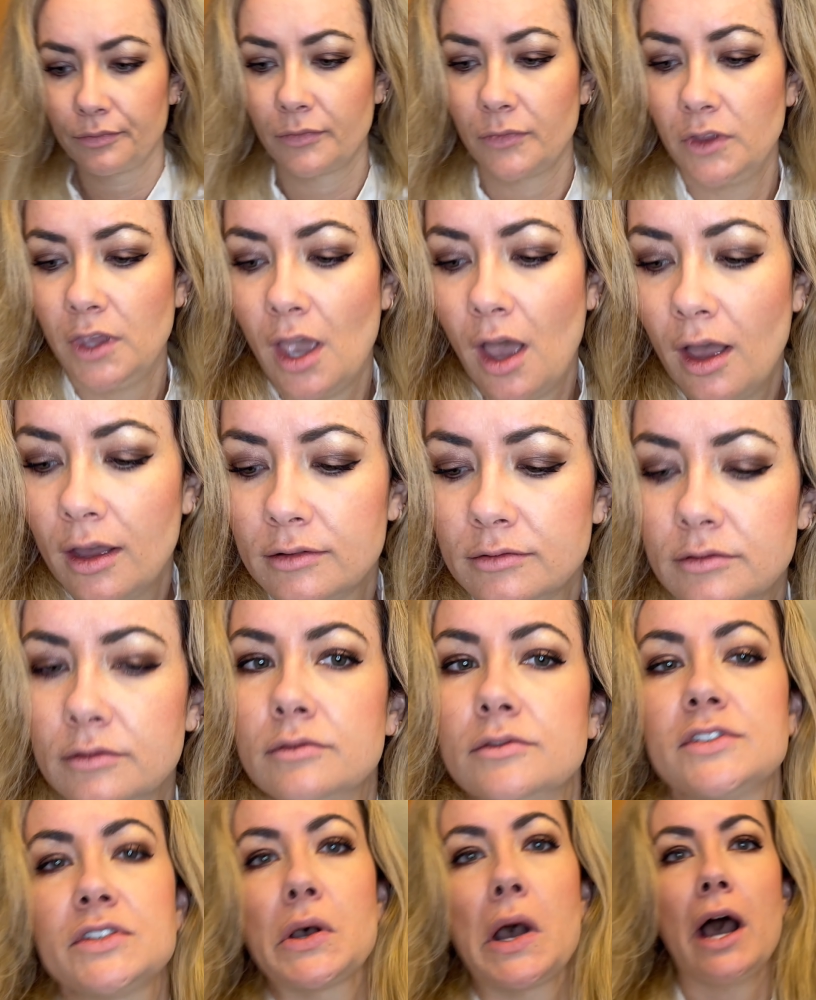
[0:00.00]
Yeah,
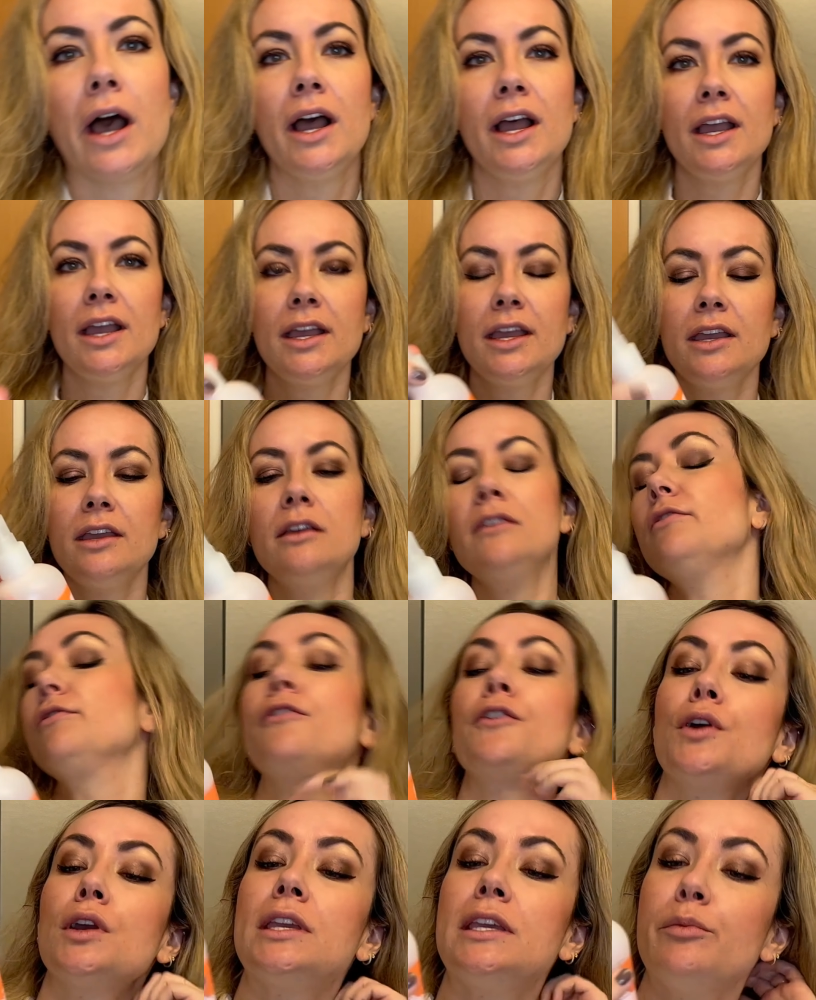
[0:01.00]
so
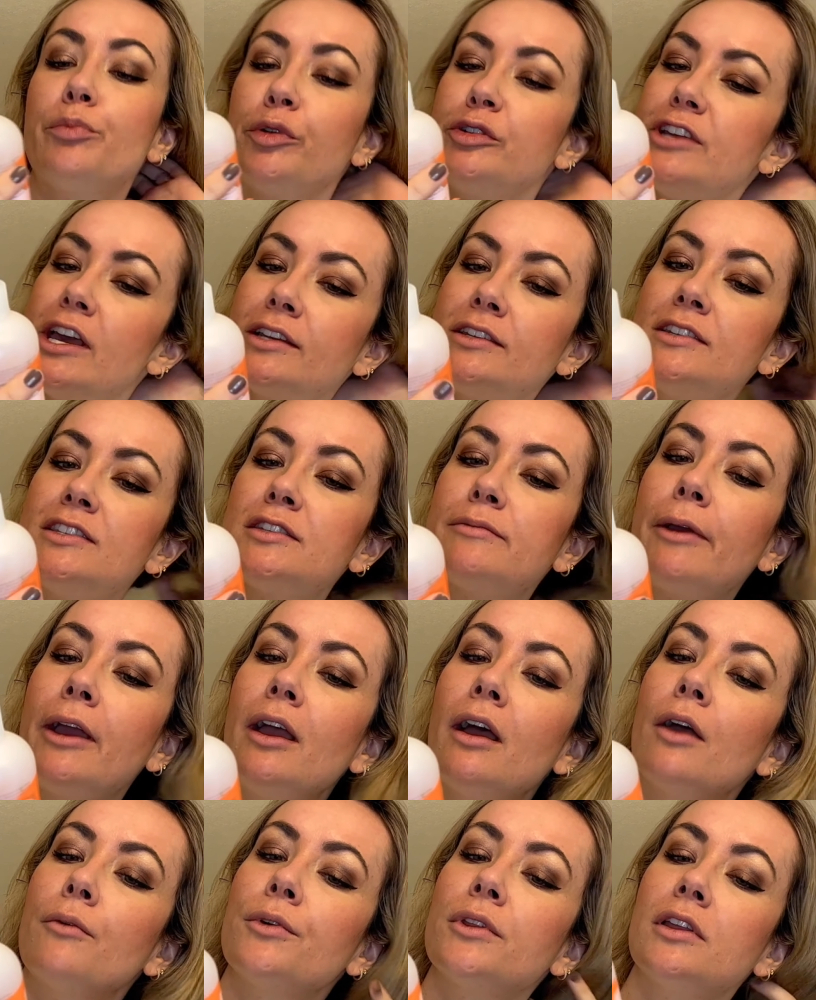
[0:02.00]
for a heat protectant spray,
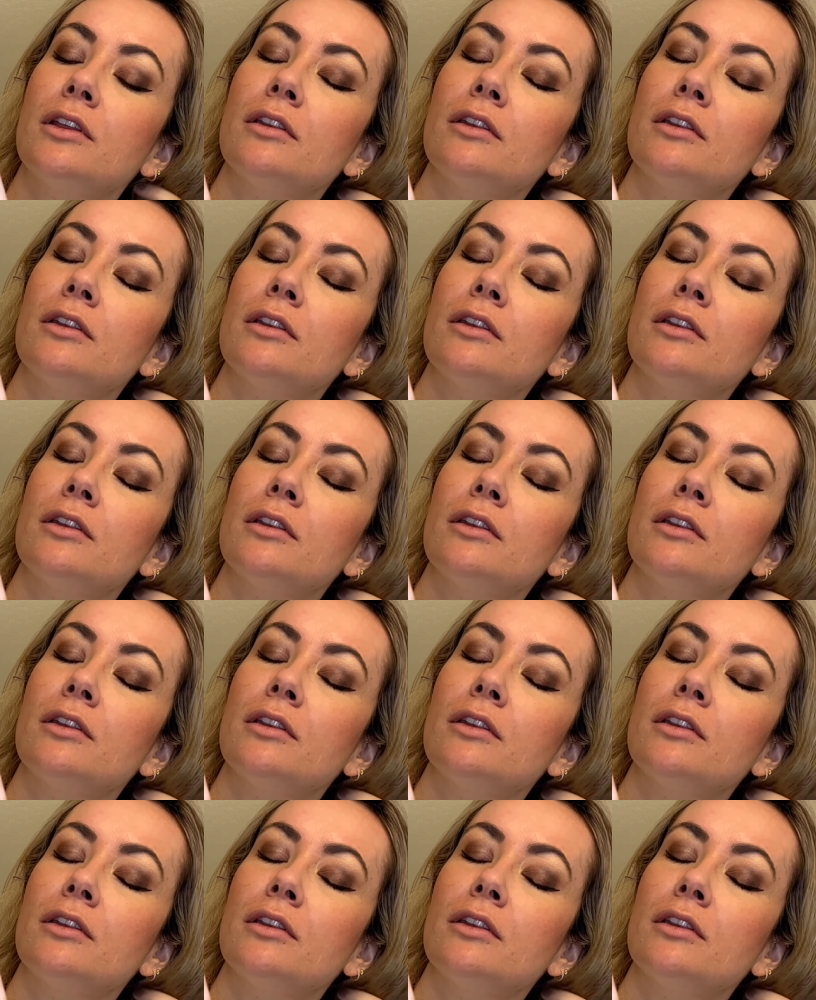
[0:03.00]
I really